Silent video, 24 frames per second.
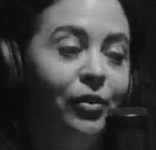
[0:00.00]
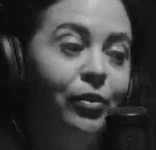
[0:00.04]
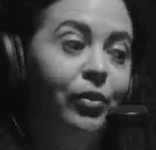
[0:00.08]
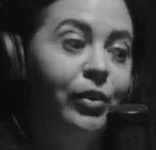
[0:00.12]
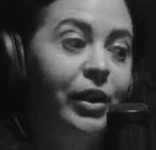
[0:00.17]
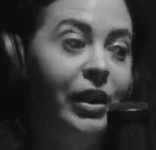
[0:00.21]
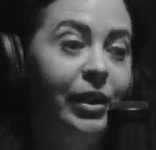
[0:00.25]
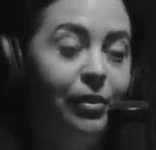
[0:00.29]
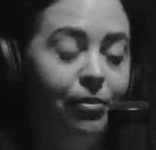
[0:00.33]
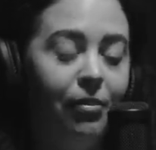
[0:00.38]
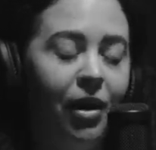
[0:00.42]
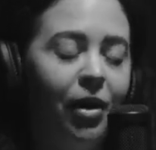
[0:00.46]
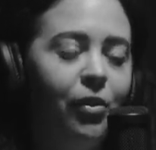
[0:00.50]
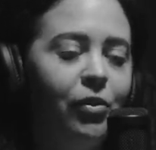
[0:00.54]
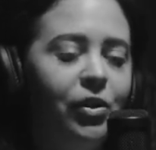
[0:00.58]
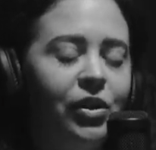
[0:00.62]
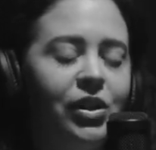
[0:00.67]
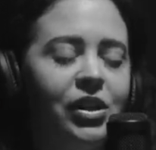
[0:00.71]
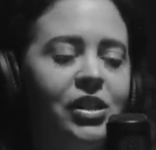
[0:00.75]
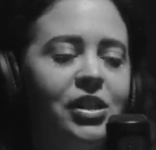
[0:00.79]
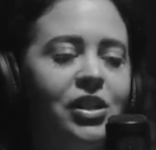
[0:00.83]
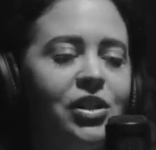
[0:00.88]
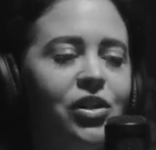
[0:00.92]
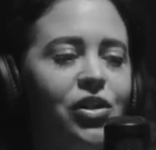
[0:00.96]
we met with
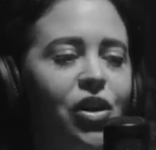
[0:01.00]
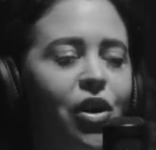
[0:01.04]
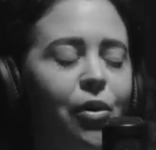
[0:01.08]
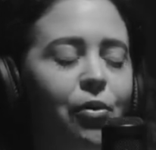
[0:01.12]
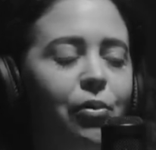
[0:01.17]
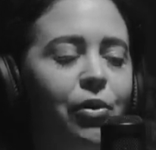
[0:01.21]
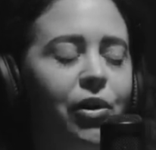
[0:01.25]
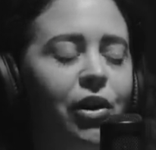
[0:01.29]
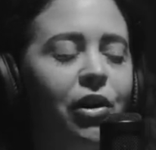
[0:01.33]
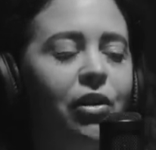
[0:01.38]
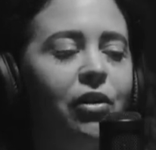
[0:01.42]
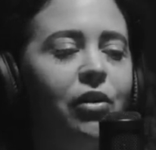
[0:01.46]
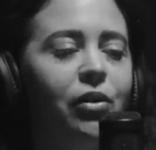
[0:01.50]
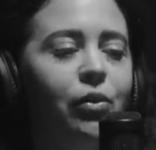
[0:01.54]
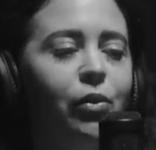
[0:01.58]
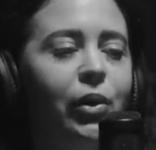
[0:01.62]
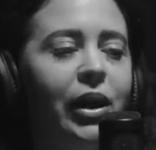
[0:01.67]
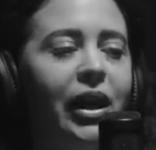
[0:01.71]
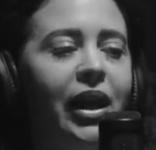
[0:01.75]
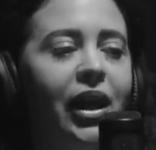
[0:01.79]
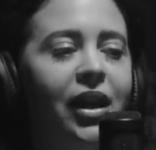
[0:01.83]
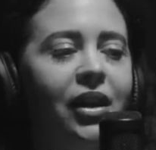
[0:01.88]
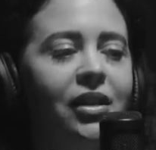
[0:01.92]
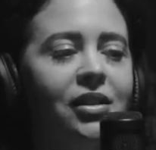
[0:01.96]
this interpreter and we
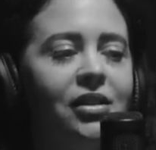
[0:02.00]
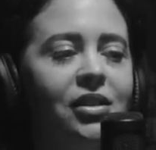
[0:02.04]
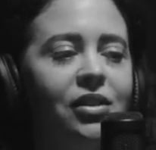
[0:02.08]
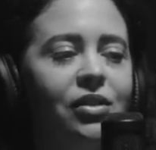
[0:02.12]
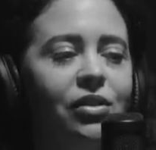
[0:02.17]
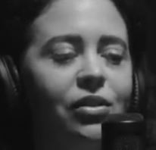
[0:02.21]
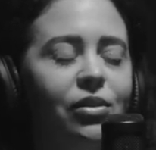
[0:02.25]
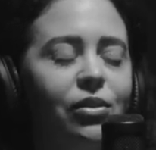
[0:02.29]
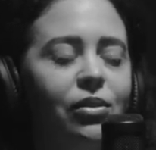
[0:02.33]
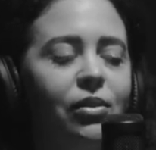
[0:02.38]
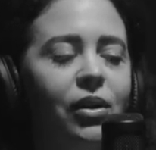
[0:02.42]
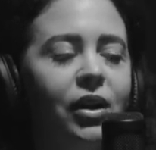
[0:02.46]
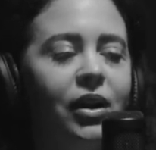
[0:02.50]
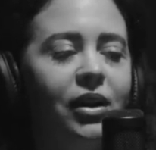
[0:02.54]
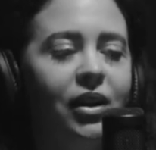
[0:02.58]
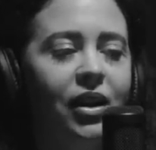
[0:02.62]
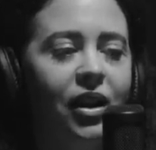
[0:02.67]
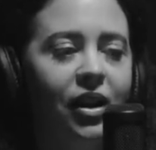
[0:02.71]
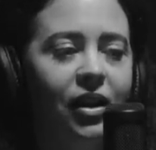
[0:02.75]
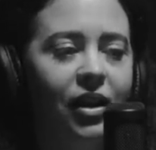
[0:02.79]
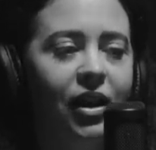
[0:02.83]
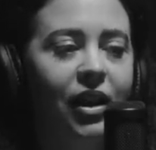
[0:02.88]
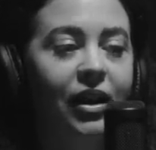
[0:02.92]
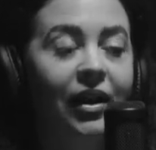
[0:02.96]
get into a,
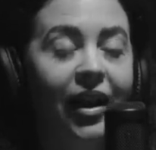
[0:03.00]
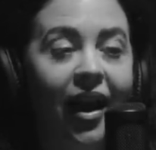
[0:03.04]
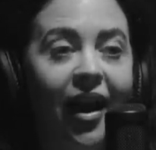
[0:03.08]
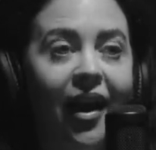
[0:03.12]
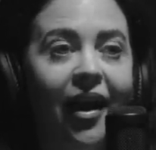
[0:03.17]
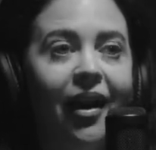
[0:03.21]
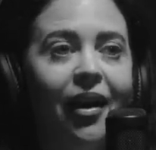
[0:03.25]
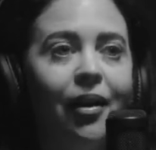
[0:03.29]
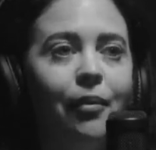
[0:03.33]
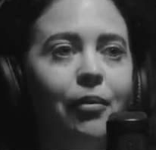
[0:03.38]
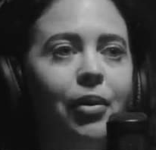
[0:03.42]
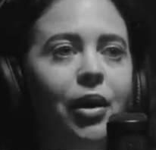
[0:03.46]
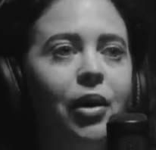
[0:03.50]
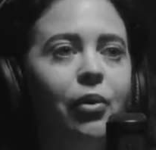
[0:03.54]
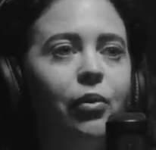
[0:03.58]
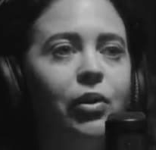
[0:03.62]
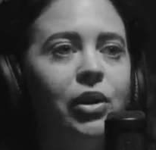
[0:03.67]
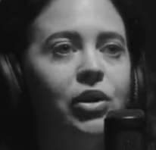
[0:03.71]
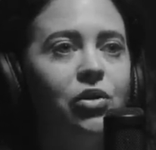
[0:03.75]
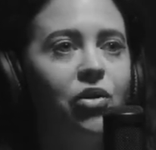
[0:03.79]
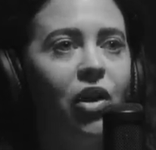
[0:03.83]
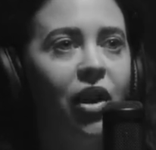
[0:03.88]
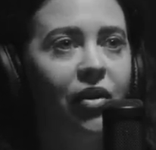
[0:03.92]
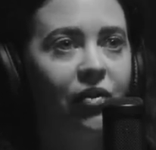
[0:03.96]
a cab and
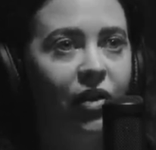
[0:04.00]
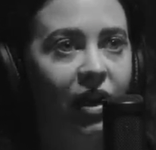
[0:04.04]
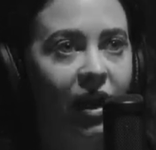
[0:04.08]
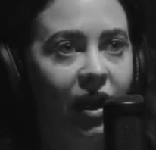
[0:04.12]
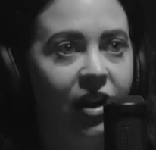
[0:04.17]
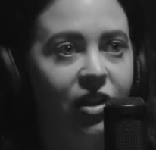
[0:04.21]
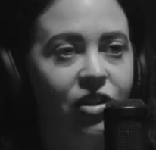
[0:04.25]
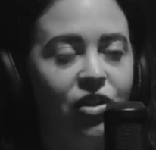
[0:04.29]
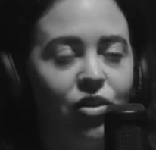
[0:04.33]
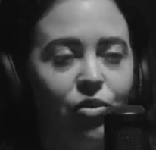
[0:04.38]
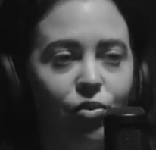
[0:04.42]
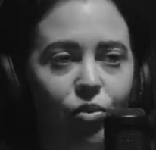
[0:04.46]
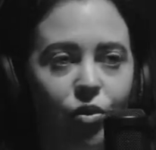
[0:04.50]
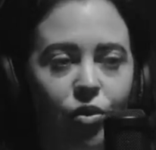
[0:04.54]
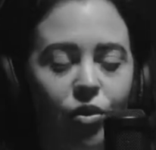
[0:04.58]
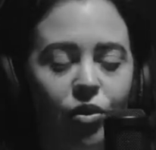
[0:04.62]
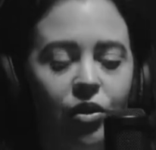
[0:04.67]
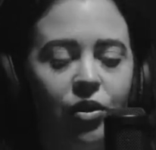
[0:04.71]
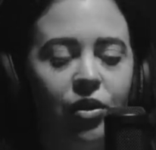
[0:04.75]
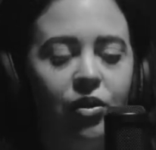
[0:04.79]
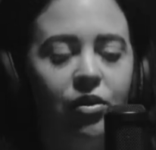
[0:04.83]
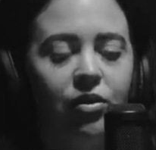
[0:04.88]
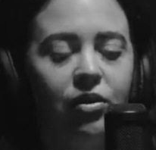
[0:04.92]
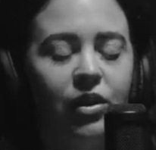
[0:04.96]
we're driving out
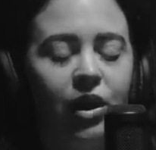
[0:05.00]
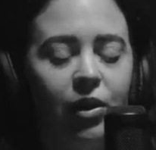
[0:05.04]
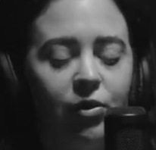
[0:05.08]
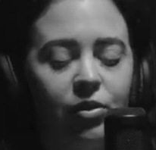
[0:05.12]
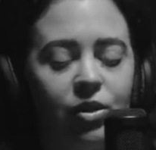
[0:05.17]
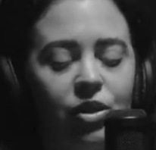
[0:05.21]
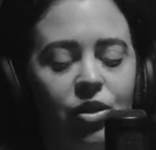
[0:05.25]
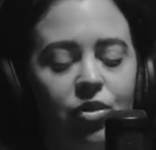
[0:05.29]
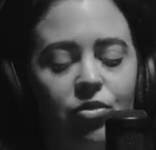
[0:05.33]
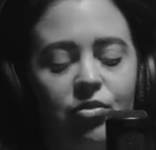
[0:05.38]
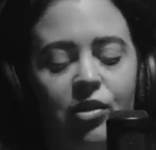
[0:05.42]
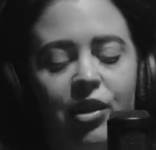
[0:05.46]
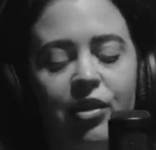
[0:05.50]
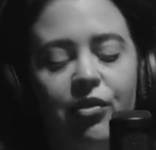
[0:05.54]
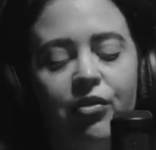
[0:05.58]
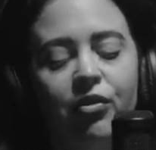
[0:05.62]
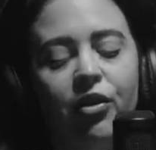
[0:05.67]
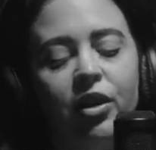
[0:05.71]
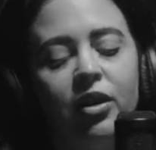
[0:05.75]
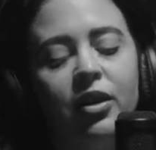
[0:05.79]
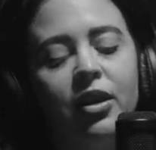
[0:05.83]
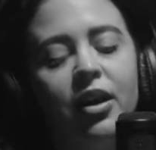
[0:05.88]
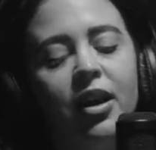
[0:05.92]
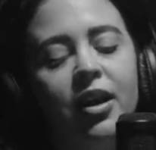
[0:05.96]
toward, there was three
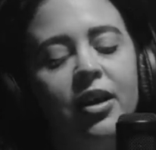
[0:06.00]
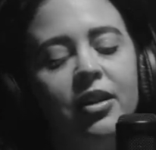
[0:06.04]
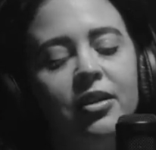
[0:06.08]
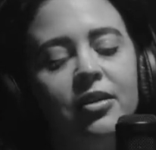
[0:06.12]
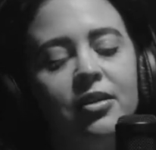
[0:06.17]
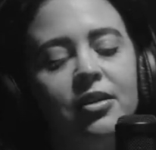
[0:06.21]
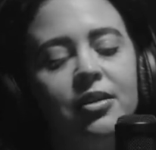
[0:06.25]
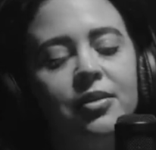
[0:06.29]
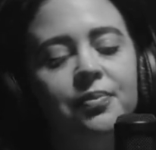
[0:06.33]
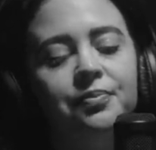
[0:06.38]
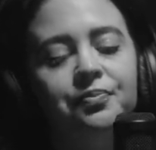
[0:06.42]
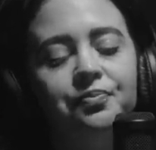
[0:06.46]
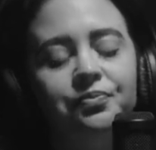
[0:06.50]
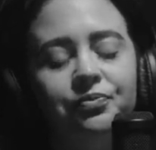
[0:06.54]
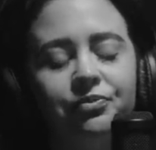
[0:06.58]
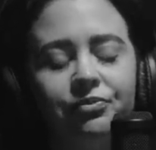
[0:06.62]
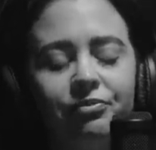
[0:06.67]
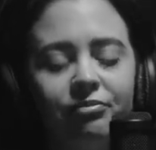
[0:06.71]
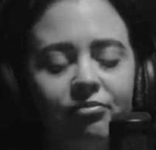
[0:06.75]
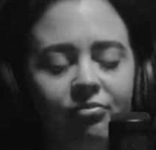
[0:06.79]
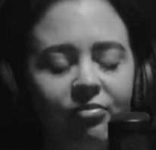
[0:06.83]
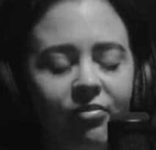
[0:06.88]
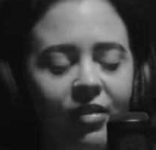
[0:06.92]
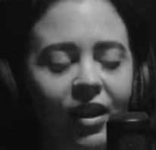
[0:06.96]
front lines.
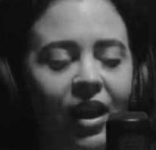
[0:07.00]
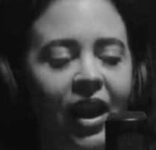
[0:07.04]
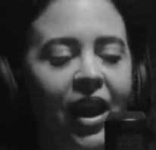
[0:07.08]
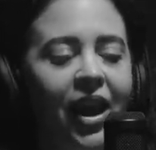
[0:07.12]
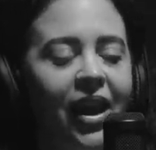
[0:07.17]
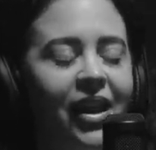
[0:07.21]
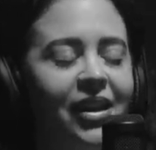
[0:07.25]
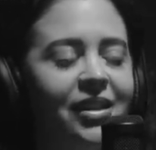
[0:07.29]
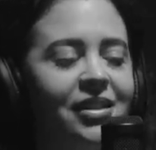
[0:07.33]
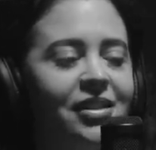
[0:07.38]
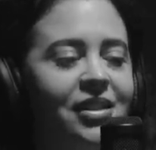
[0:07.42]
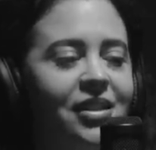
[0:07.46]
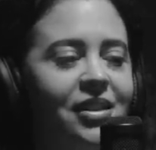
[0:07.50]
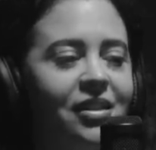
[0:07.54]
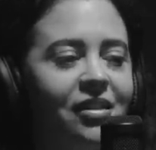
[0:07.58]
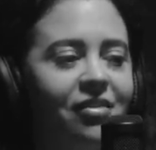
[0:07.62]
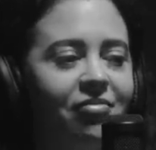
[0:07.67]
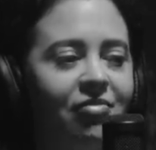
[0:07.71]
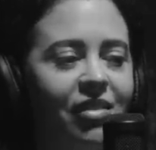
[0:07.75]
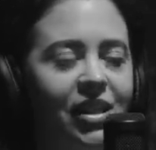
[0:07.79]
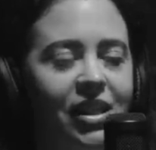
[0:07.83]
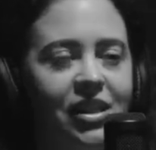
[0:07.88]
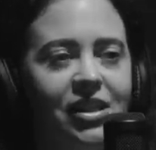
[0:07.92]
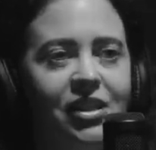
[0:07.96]
And
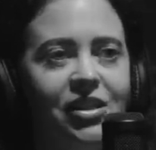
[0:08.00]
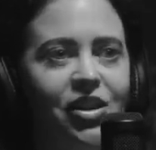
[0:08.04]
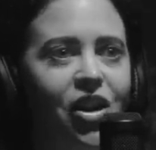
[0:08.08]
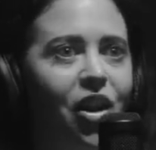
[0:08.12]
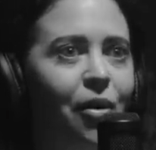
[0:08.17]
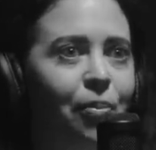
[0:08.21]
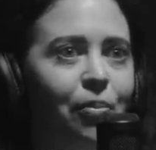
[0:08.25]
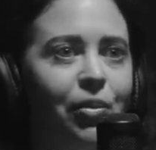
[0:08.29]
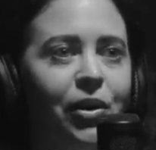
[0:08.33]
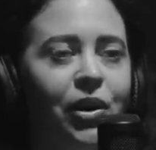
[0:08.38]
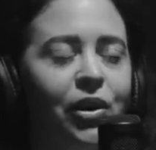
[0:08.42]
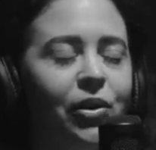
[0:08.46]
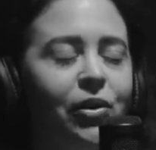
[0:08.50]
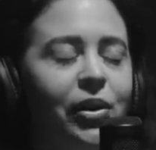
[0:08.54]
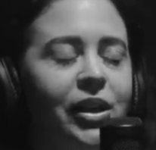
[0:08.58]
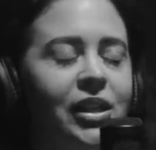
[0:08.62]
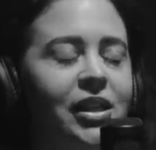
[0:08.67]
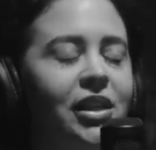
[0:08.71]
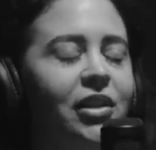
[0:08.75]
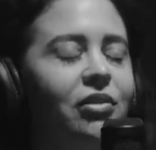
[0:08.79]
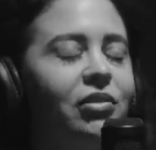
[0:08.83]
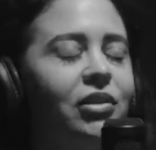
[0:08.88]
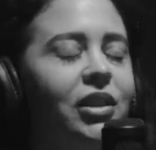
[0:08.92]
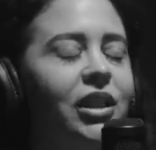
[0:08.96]
the interpreter, who I
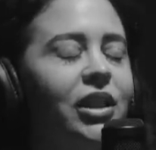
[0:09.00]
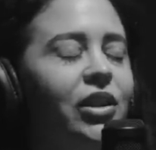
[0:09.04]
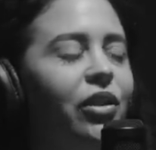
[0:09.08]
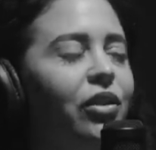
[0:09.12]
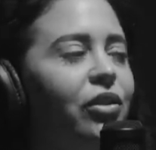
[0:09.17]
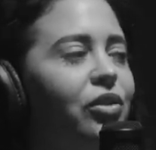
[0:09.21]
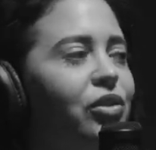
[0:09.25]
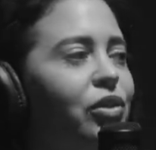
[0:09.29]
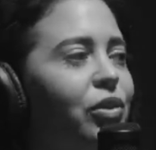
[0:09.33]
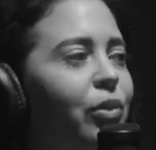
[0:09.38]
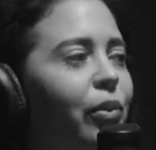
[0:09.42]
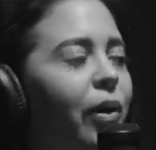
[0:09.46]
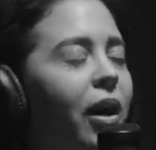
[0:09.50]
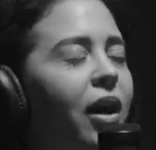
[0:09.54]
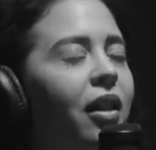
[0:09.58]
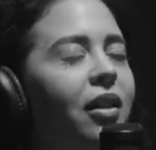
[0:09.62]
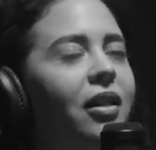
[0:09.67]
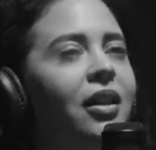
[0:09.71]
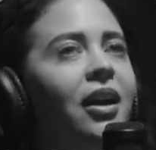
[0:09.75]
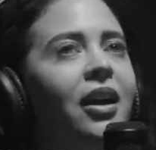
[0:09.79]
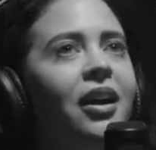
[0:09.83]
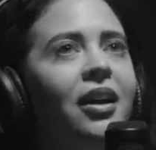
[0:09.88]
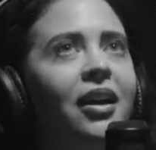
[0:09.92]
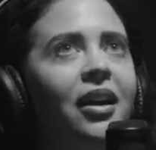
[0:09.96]
didn't really know too well,